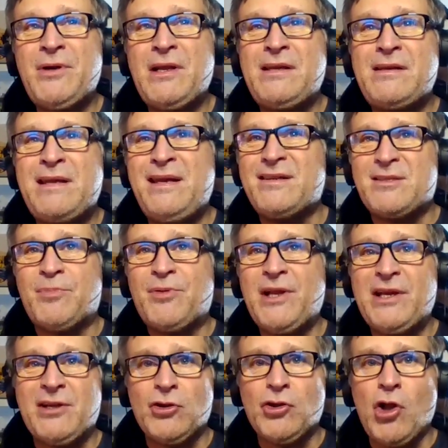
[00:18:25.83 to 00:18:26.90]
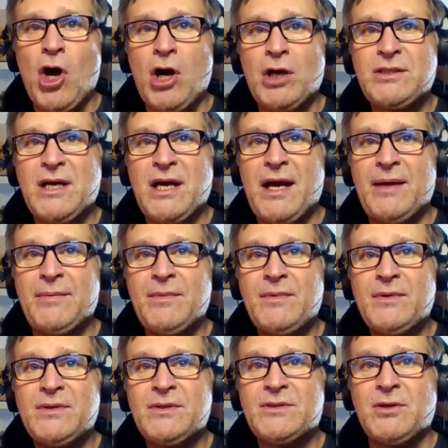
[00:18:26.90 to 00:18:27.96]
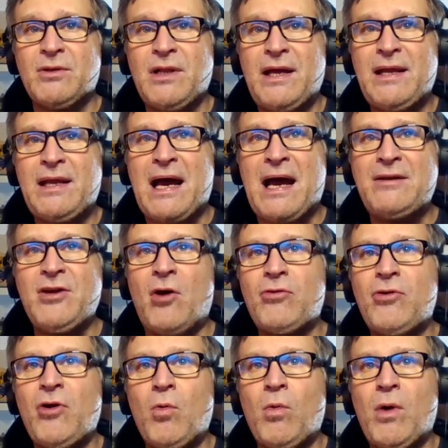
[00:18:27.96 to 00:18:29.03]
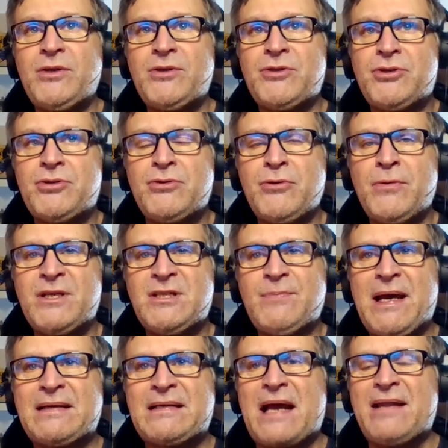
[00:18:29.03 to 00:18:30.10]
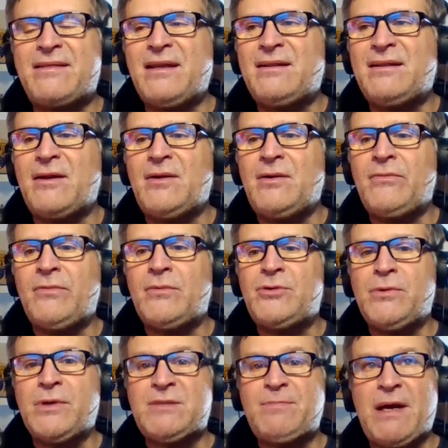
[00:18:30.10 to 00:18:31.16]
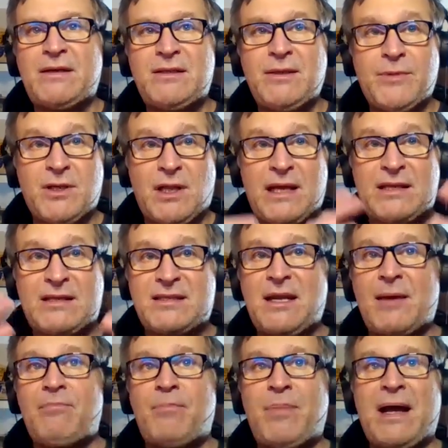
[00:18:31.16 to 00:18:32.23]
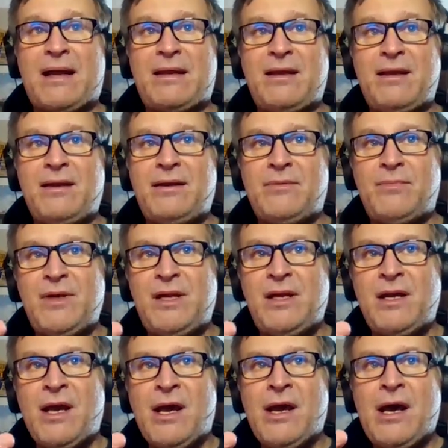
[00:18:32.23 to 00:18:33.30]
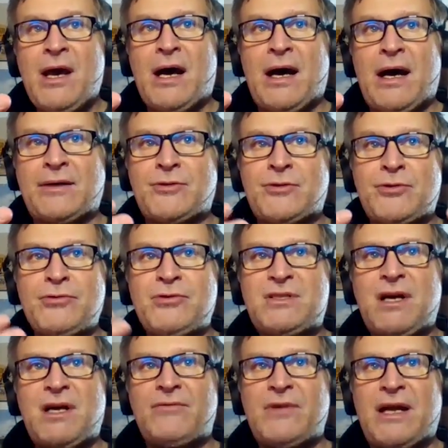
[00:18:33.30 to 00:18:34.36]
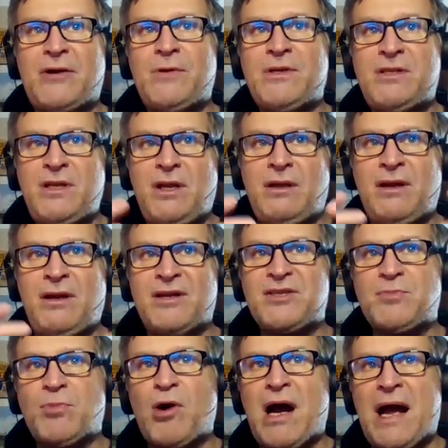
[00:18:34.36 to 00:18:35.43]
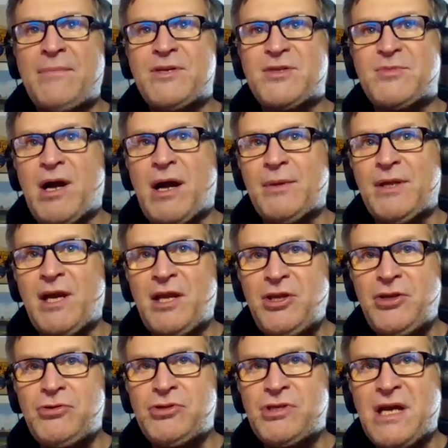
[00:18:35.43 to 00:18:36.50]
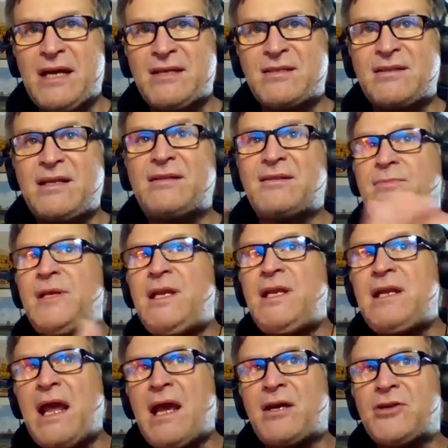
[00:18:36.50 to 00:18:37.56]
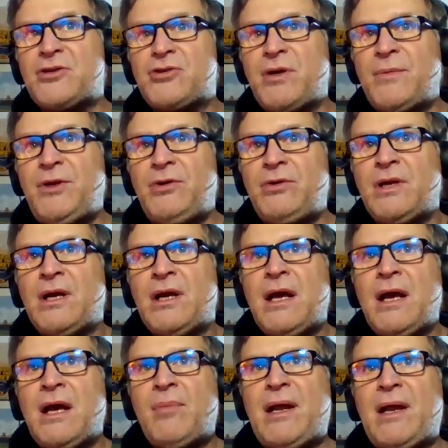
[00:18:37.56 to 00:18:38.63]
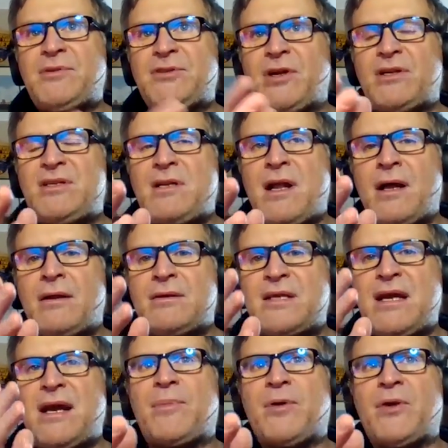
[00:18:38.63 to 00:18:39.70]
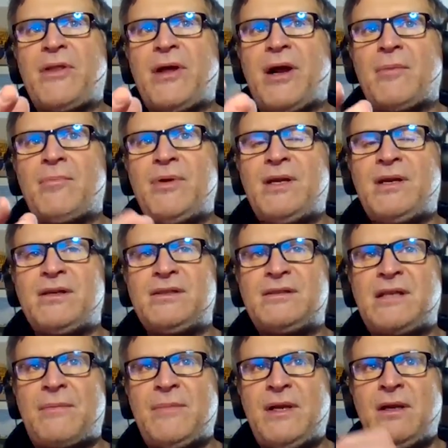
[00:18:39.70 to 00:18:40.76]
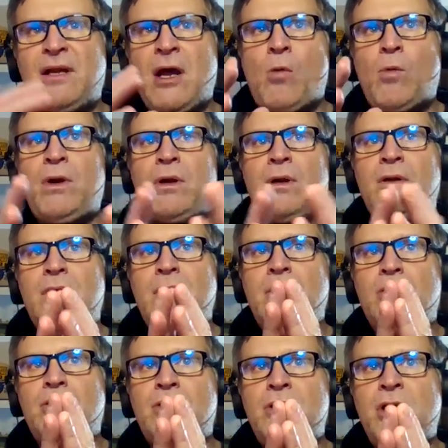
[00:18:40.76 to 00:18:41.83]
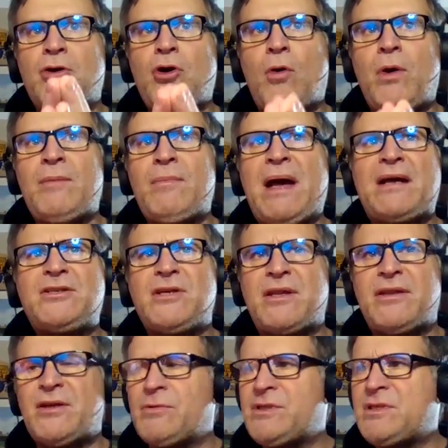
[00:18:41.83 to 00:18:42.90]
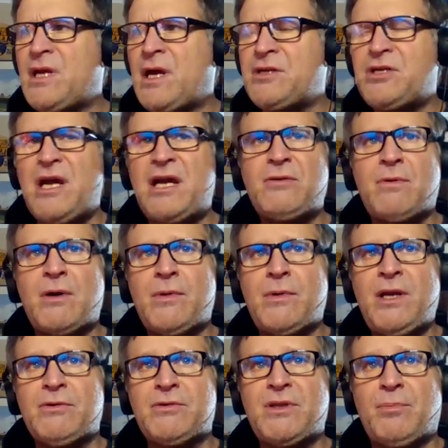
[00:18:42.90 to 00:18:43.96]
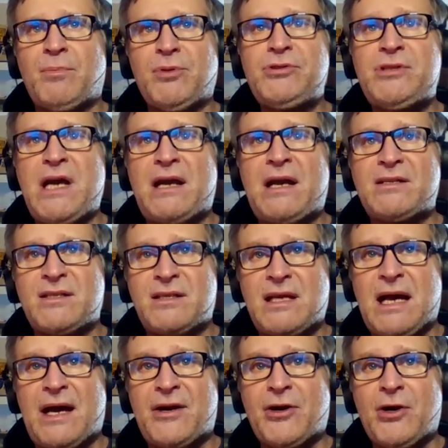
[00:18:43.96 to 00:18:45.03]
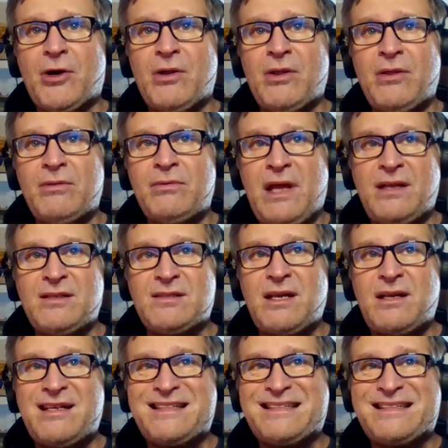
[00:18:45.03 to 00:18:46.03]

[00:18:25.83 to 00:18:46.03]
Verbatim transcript: He, he hasn't played in a long time. So like mm-hmm. I don't know what to expect. I think that to expect him to like step back in and be uh, Gustav Nyquist in, in, his prime is probably a huge ask. That mean he can't contribute, but I'm sort of tempered there because I mean, when you know, going back to I think it was uh, January when he was with the Blue Jackets and got hurt, they said mm-hmm.